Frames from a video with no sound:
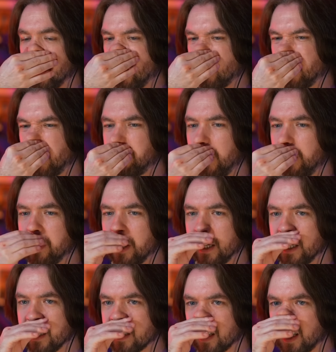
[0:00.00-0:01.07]
I was like, maybe I
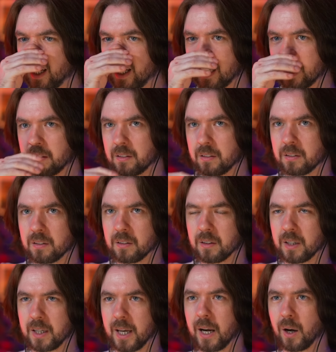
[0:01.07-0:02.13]
need to like
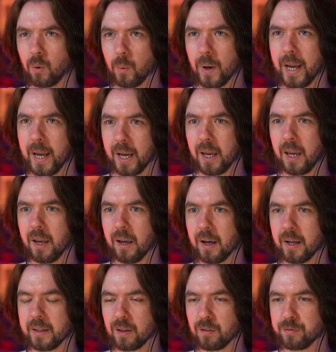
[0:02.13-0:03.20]
get away
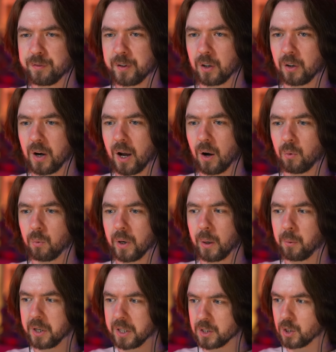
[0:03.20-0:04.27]
and then figure out what I
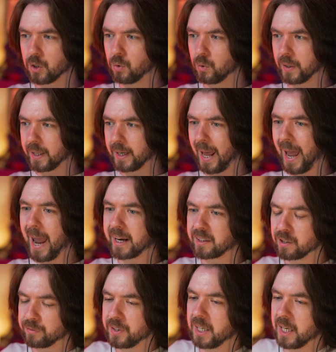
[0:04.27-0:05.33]
want to do and then
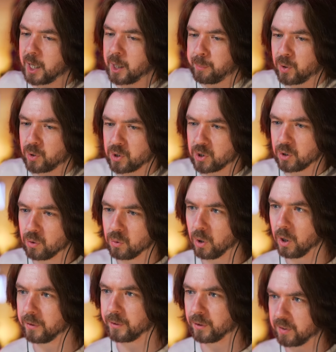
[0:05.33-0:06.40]
actively like pursue
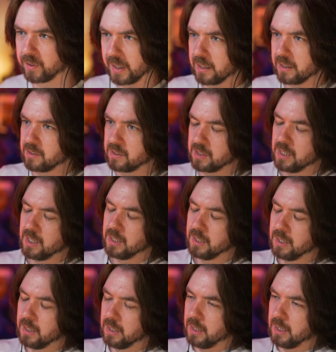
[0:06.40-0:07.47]
other things
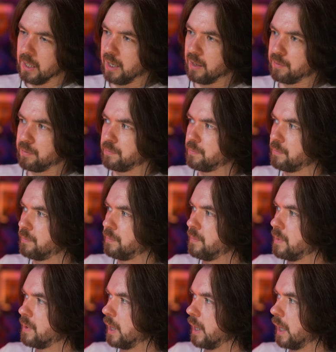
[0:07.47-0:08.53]
and
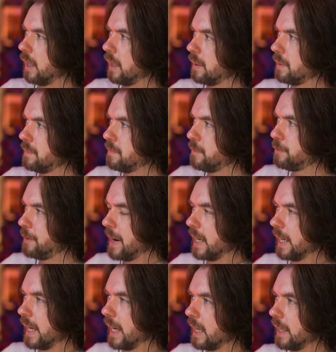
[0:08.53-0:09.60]

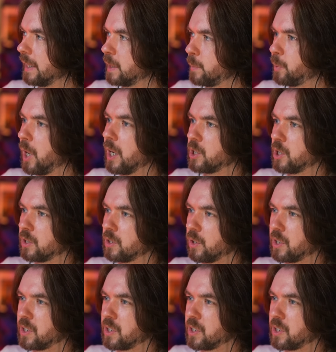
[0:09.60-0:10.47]
finally get like the projects done.